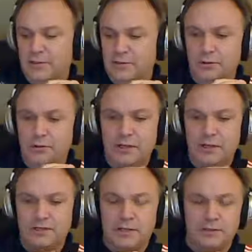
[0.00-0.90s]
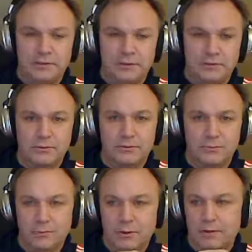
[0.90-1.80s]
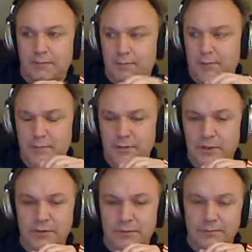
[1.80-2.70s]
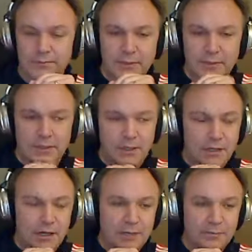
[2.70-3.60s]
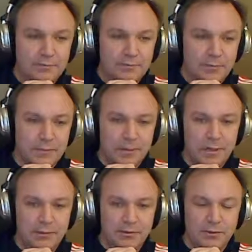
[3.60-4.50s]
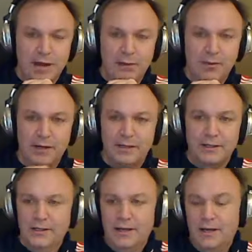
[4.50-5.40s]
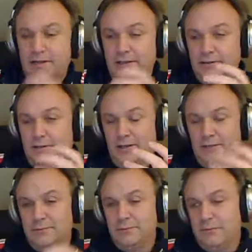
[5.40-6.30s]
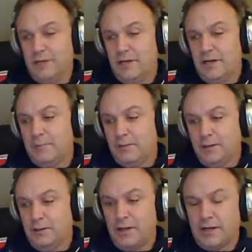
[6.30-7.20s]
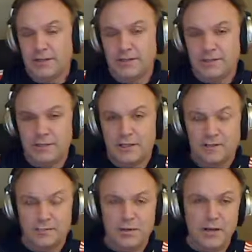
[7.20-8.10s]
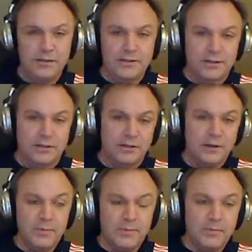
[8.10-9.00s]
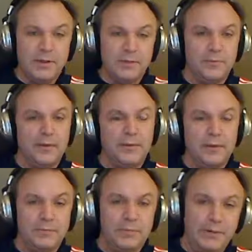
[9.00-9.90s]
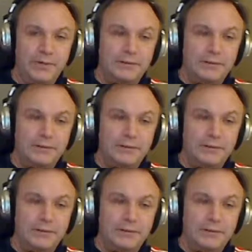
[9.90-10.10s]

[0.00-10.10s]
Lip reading: loan kids out to wherever people need them, and do it that way. And it ended up a lot of kids didn't get to play this year. A couple of them got to play quite a bit